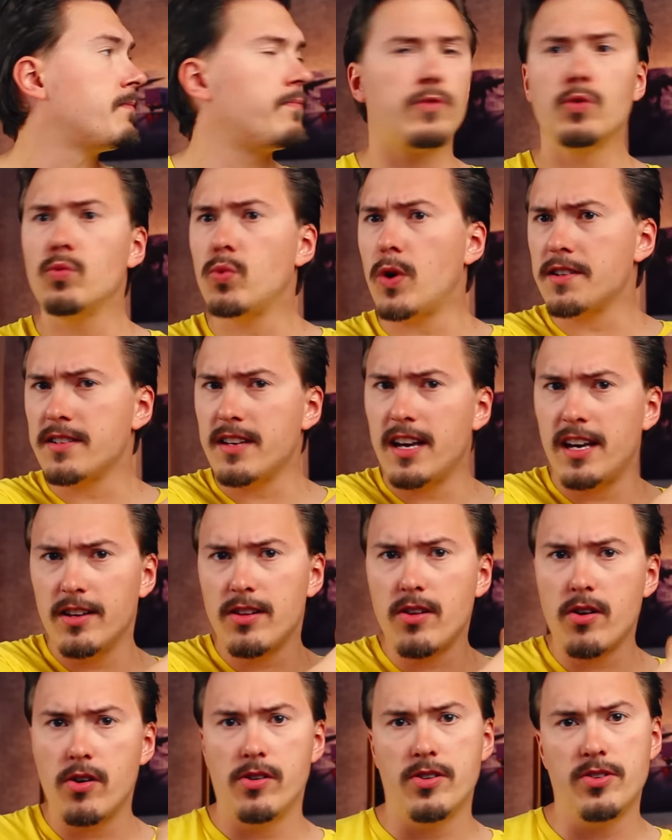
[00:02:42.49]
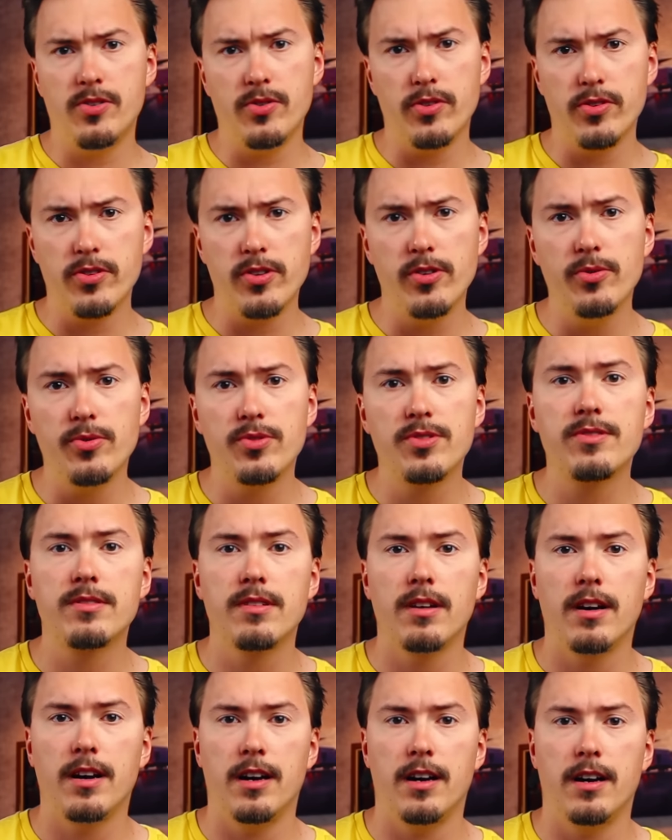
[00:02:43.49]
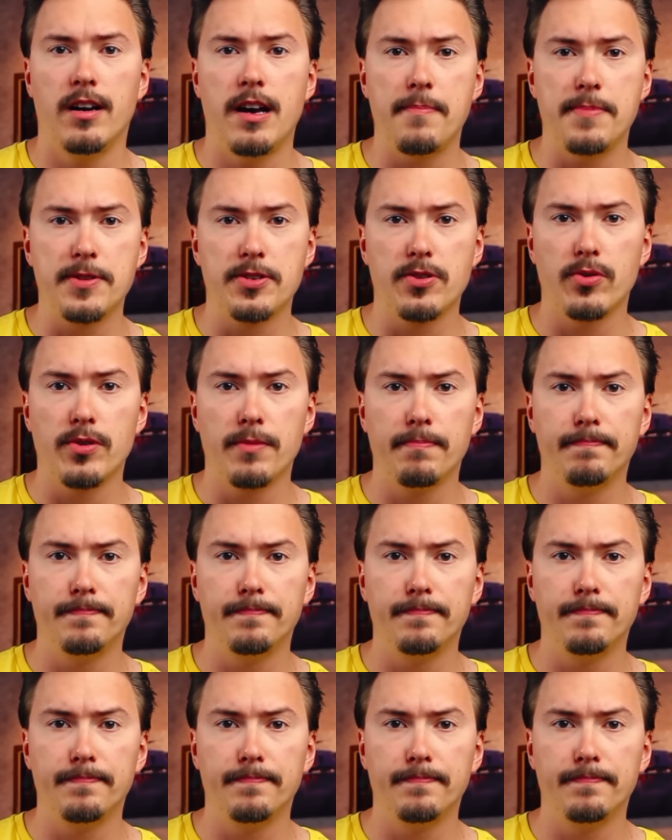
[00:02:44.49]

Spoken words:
What Editor Do You Use episode.